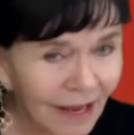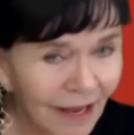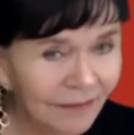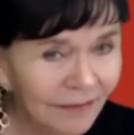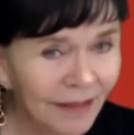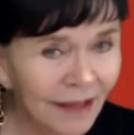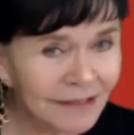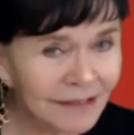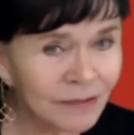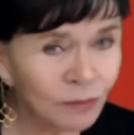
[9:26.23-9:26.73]
and
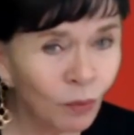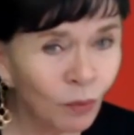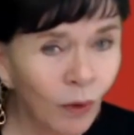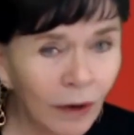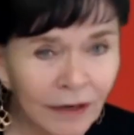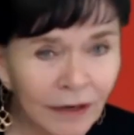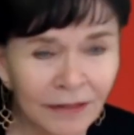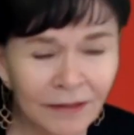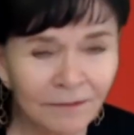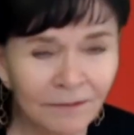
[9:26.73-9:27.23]
that's
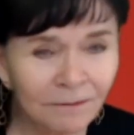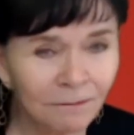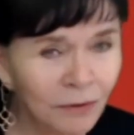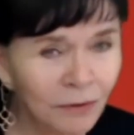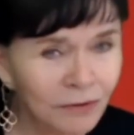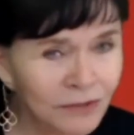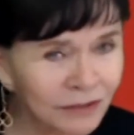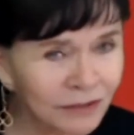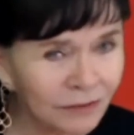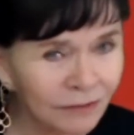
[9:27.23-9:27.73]
one of the
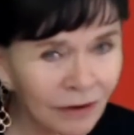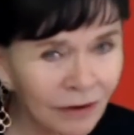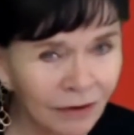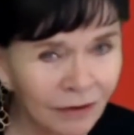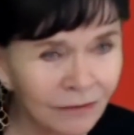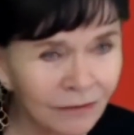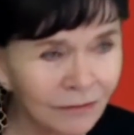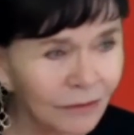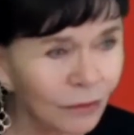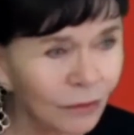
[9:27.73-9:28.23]
most
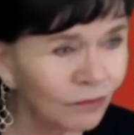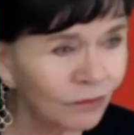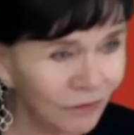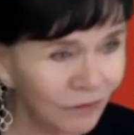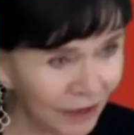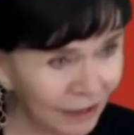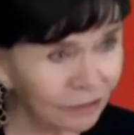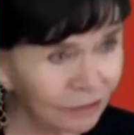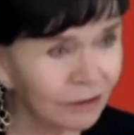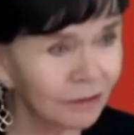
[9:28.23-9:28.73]

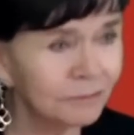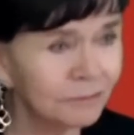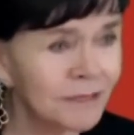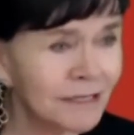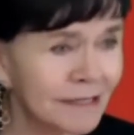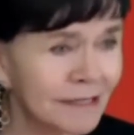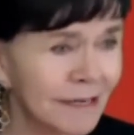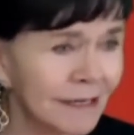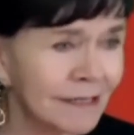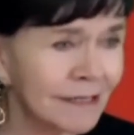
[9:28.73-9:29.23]
fatal
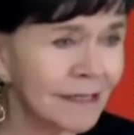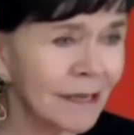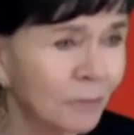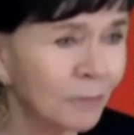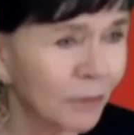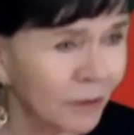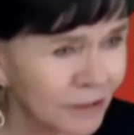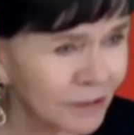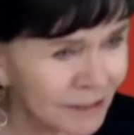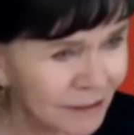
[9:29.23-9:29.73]
mistakes a
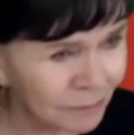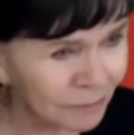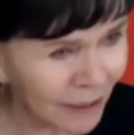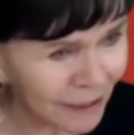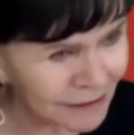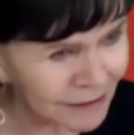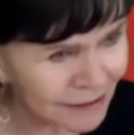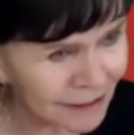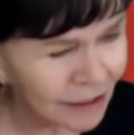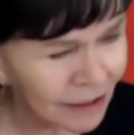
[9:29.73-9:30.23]
person
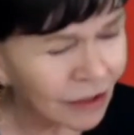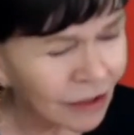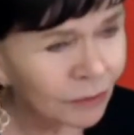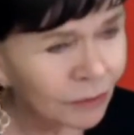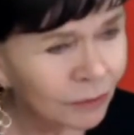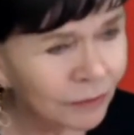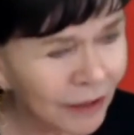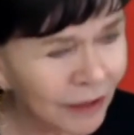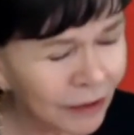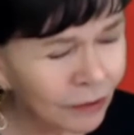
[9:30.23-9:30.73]
makes
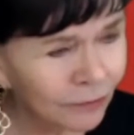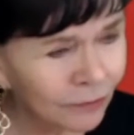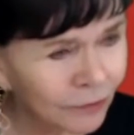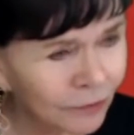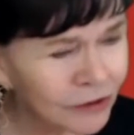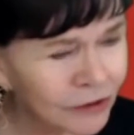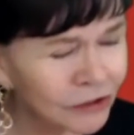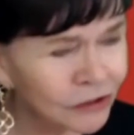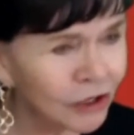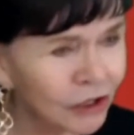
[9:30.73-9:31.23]
when they go for
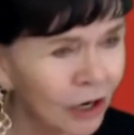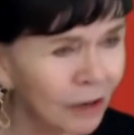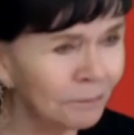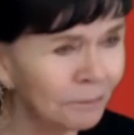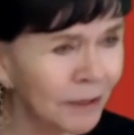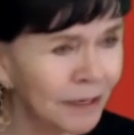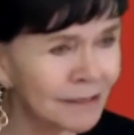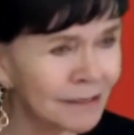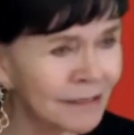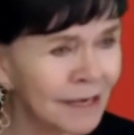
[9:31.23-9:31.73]
the job
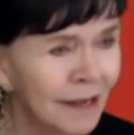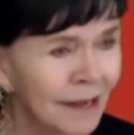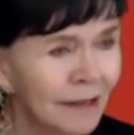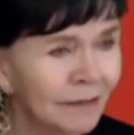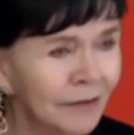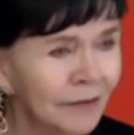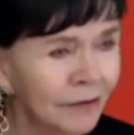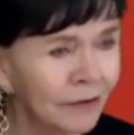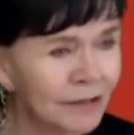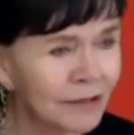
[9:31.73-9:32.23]
because
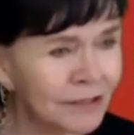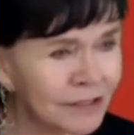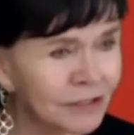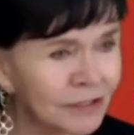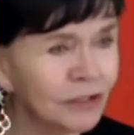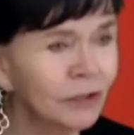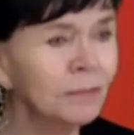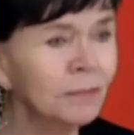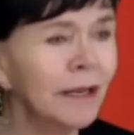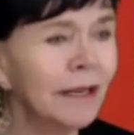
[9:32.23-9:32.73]
they're
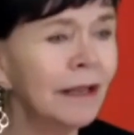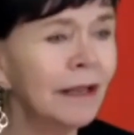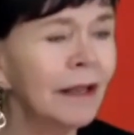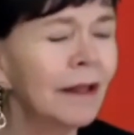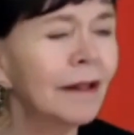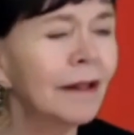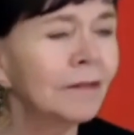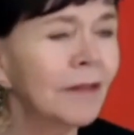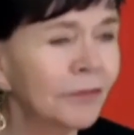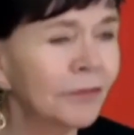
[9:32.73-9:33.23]
assuming
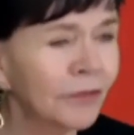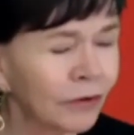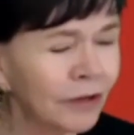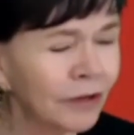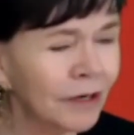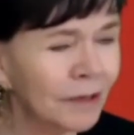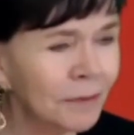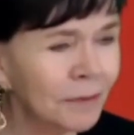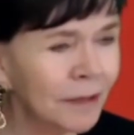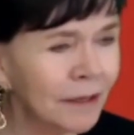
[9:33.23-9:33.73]
that they're
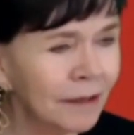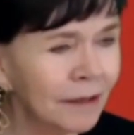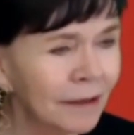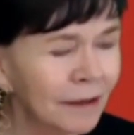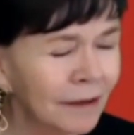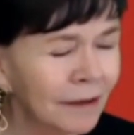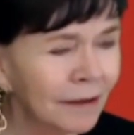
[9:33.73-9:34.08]
going to be